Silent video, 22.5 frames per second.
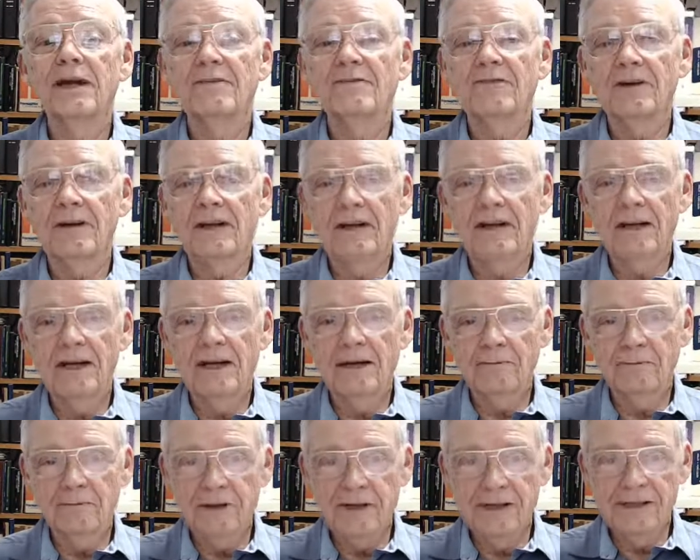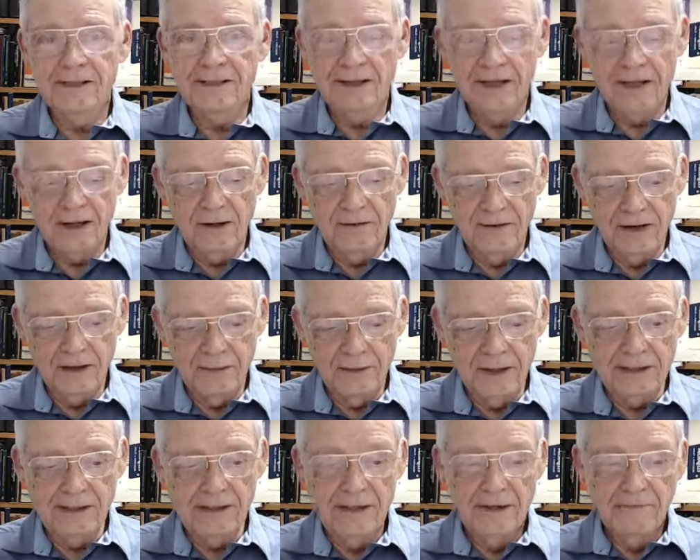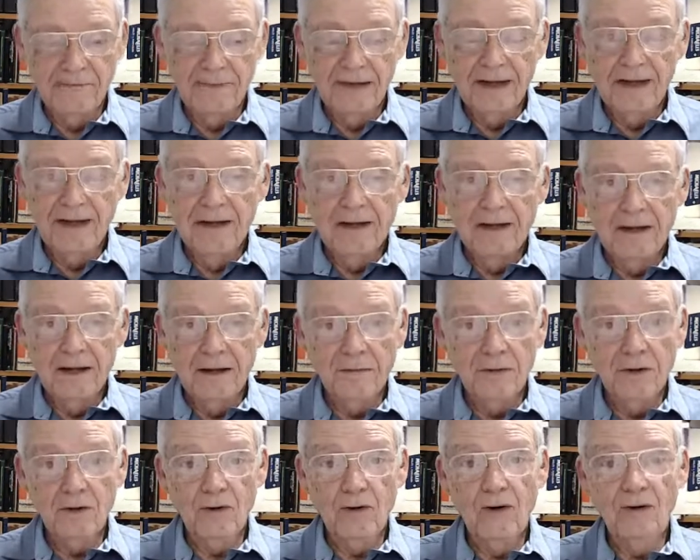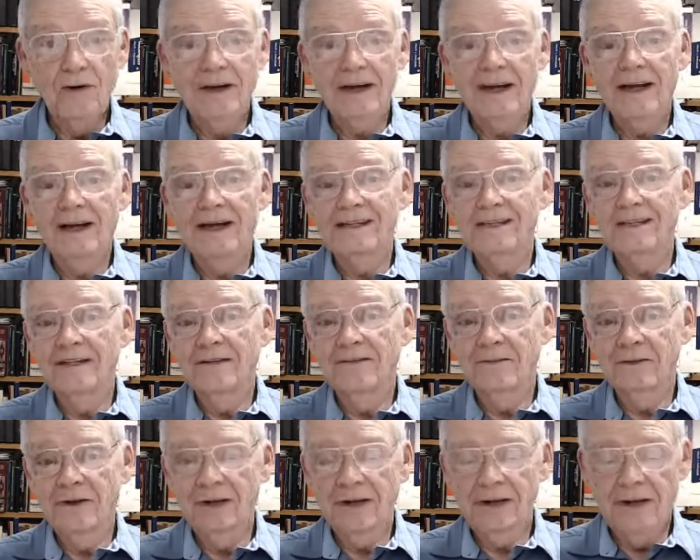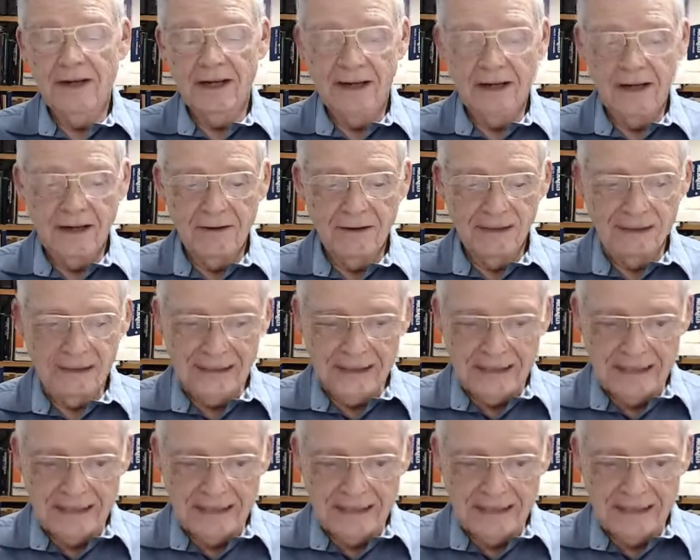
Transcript: for a little help, please. Thank you very much. They'd been rowing, like I say, for 8 or 9 hours.